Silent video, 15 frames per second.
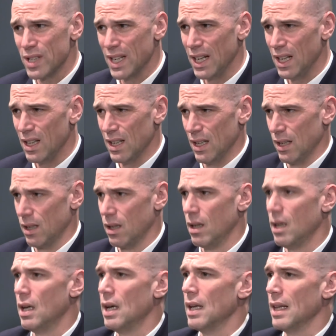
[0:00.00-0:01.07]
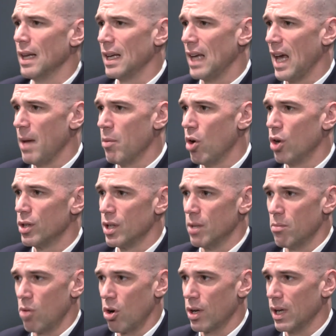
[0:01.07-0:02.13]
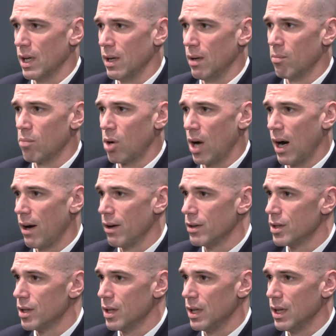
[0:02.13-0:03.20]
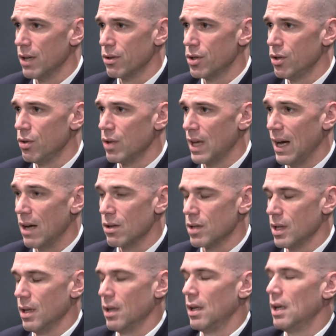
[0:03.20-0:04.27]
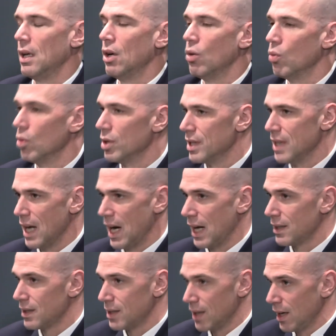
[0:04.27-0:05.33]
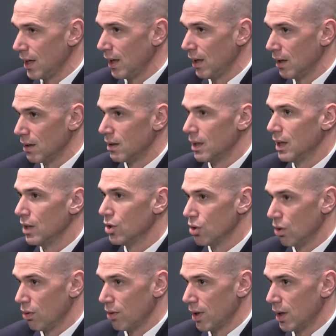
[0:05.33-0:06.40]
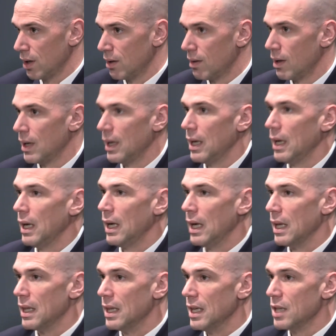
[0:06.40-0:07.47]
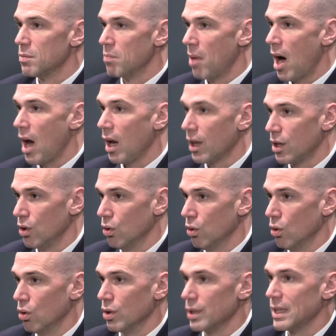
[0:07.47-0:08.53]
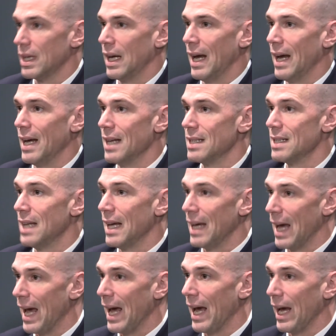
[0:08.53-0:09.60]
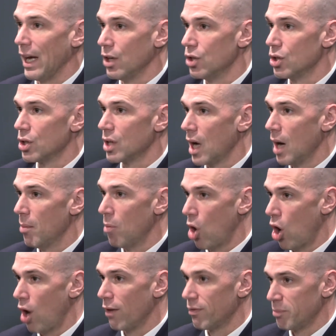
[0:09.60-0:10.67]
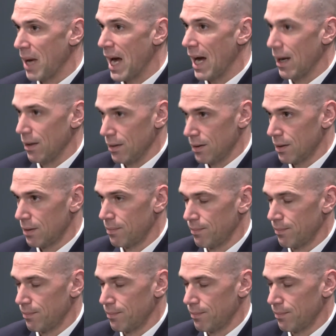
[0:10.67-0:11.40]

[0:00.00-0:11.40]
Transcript: anything that came onto the market prior to the year 2000 was not studied in children. These molecules, as they age, come off patent.